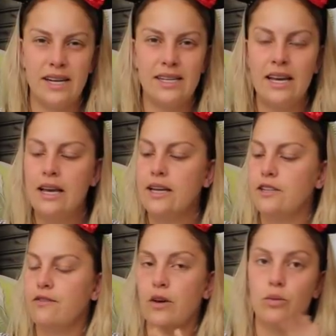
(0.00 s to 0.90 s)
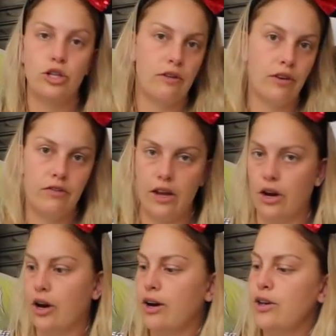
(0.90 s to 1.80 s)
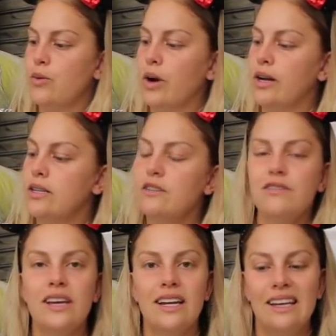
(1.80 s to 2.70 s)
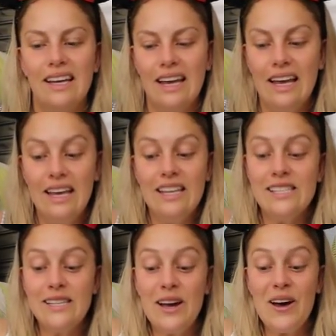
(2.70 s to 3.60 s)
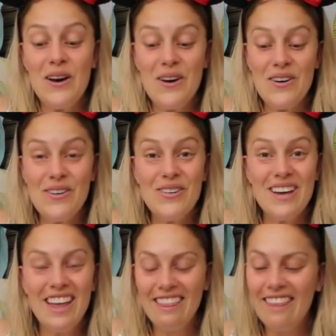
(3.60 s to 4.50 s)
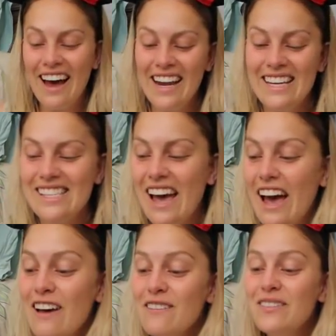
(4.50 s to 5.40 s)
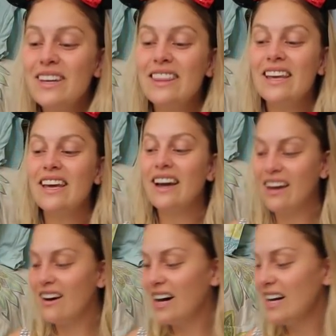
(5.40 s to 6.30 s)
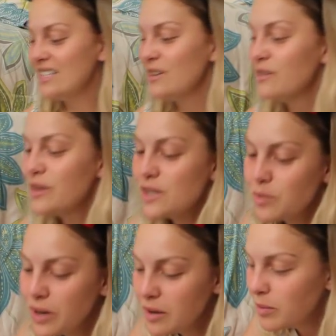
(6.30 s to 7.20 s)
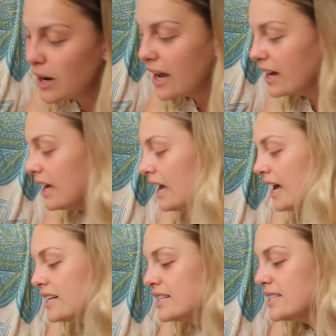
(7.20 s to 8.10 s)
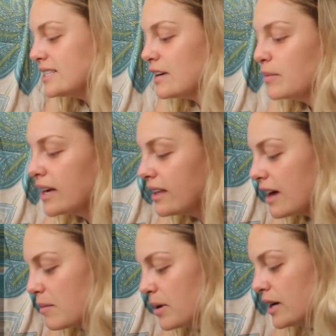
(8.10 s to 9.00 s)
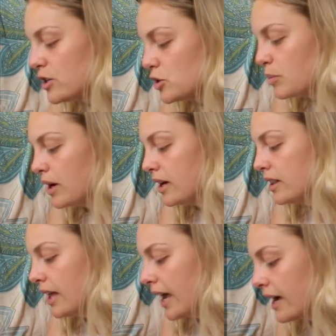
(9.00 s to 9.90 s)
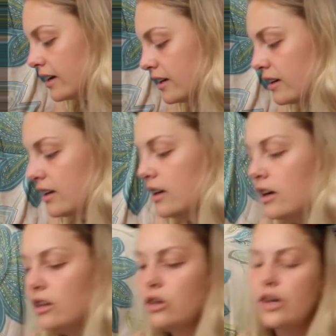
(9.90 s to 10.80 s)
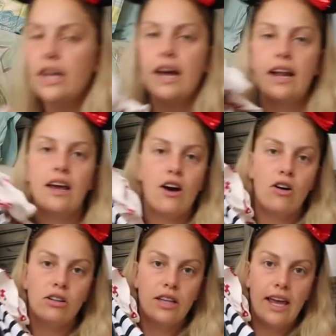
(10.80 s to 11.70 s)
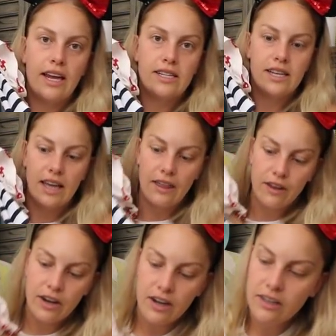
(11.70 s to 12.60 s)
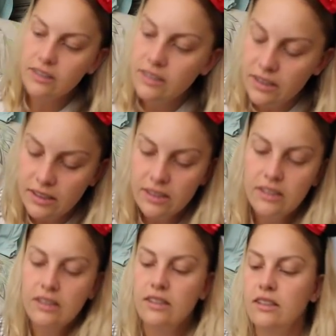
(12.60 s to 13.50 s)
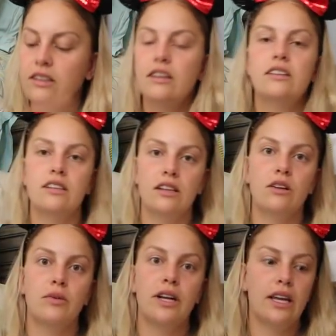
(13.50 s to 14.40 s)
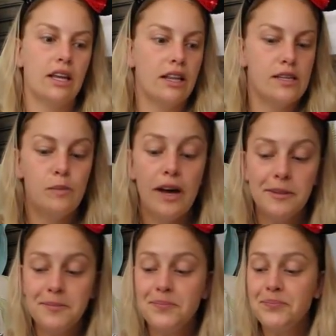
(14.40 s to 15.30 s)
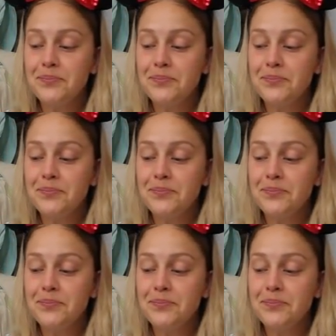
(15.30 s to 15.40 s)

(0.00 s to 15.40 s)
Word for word: it to fit whichever finger you want it to fit. So that is everything I got over spring break. It didn't seem like that much, but like looking at it all laying together, it's a little ridiculous, but